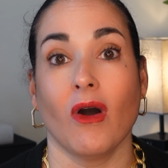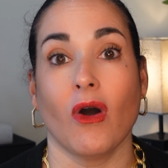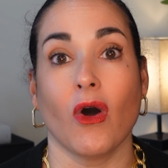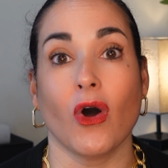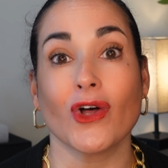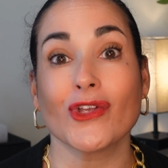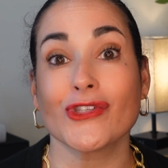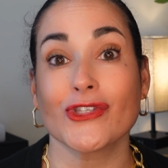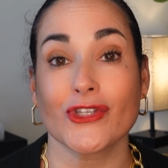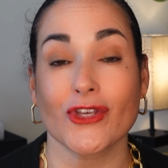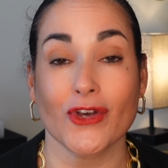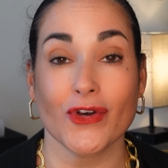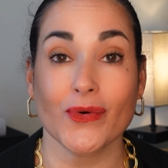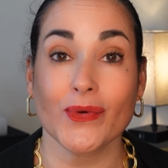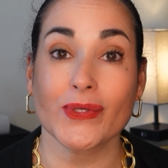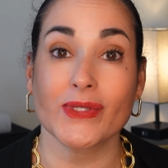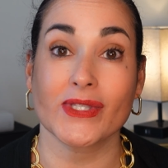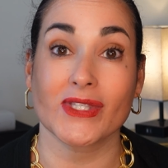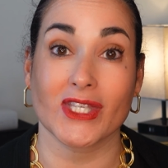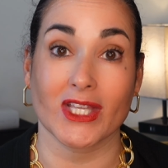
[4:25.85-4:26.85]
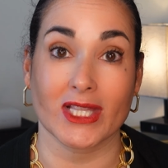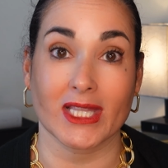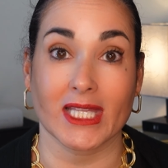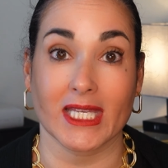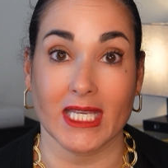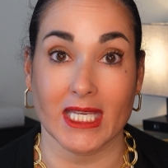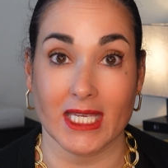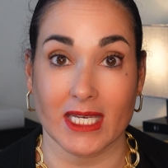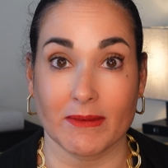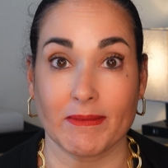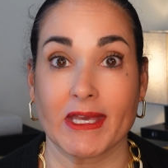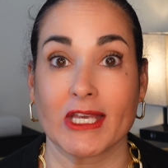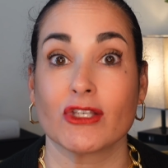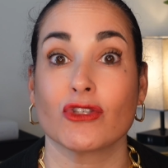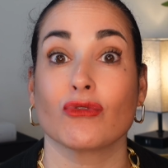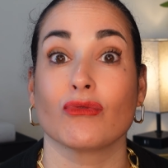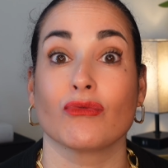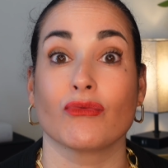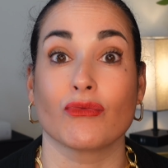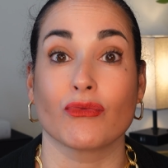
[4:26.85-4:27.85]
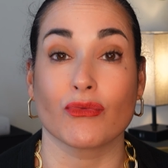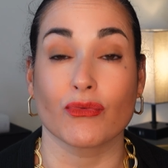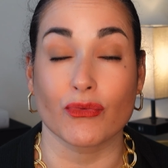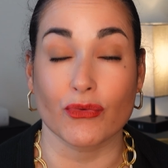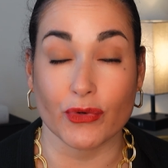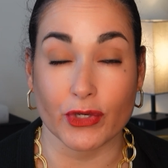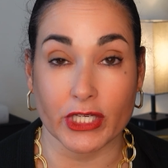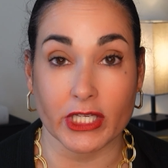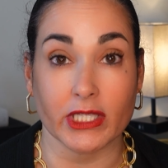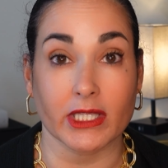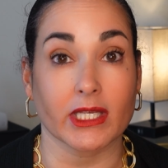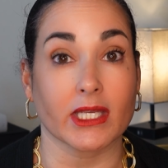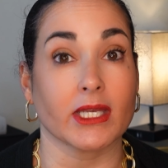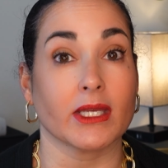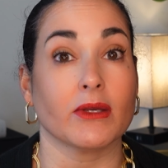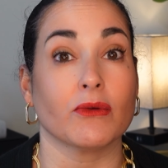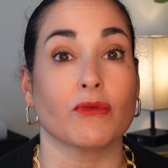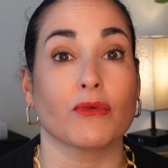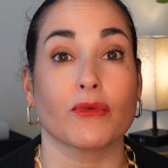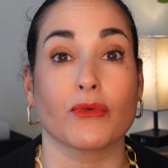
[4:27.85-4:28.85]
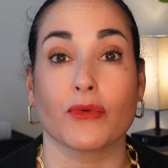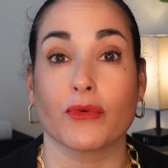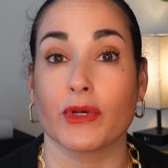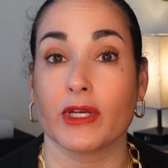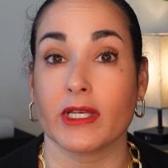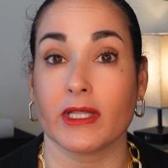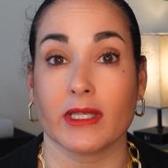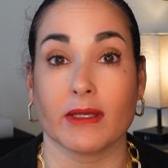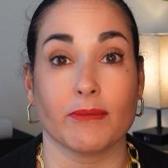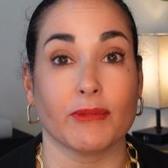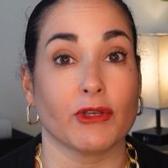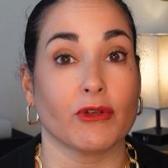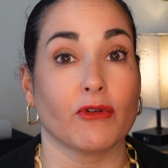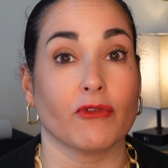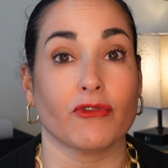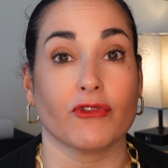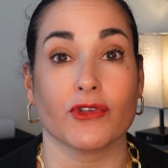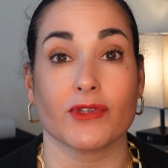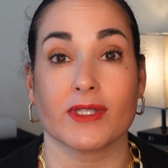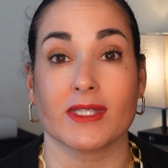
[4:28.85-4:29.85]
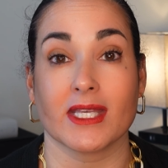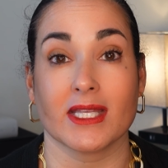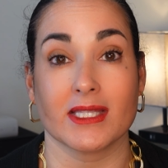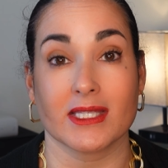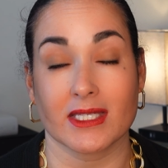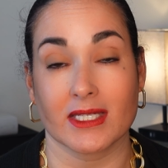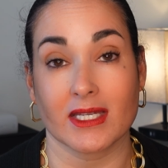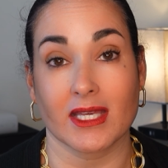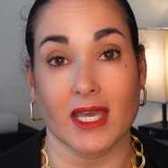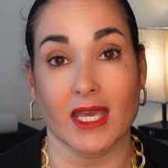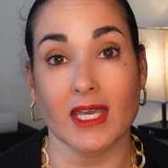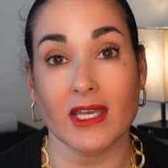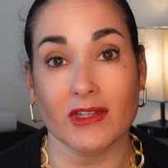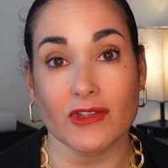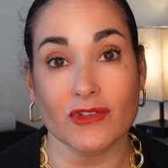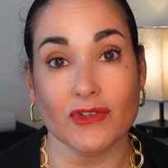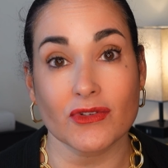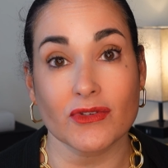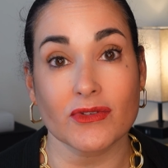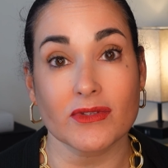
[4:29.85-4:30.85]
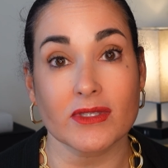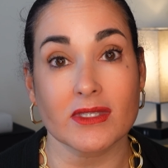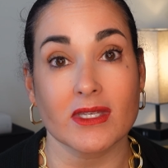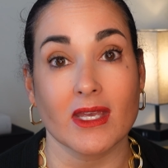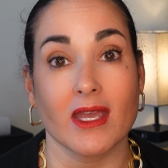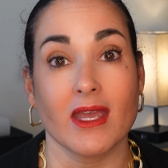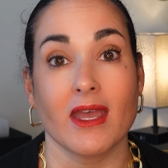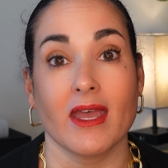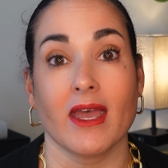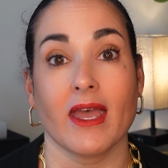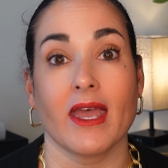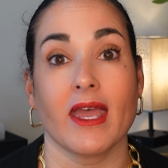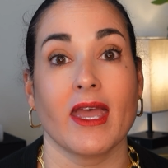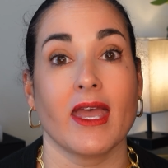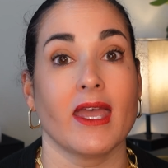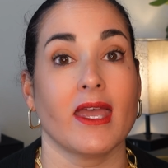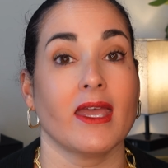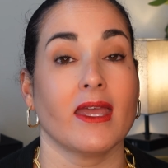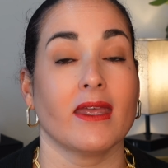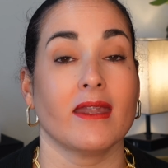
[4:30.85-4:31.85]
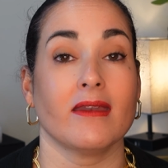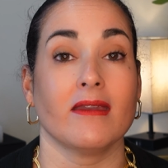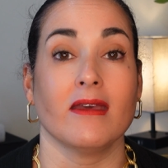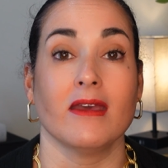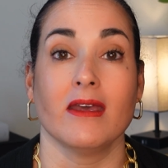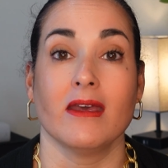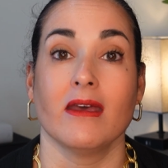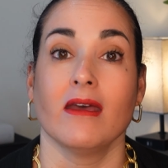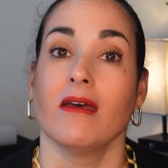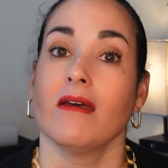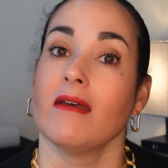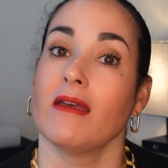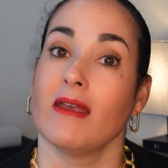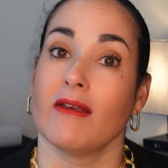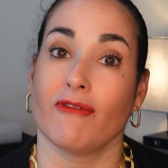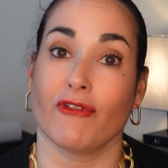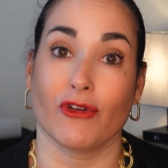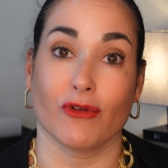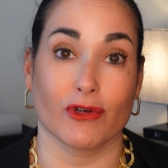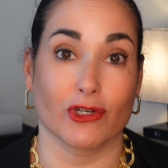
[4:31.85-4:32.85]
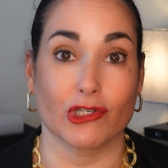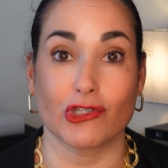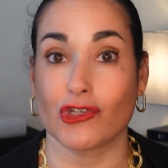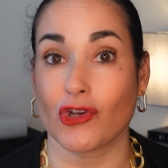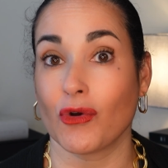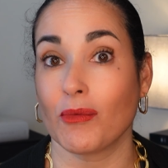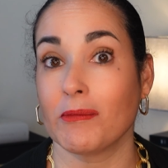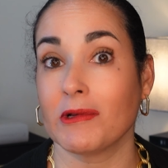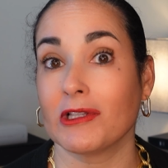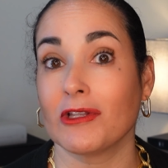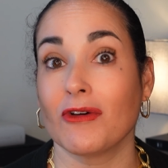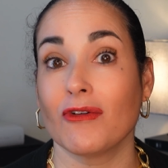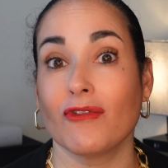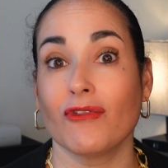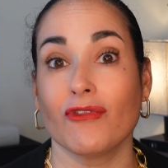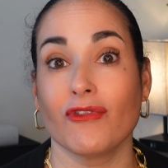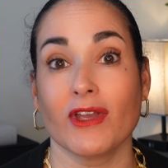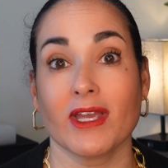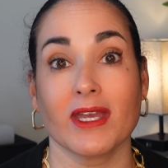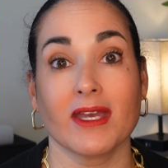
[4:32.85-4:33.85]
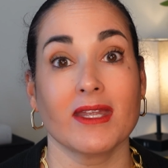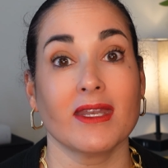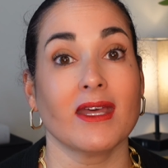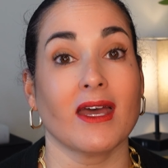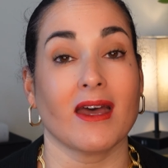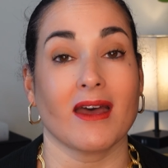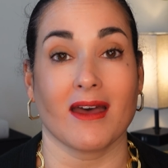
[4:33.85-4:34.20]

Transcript: Also, Celine makes really, really beautiful scented candles, and if you're a Jo Malone fan,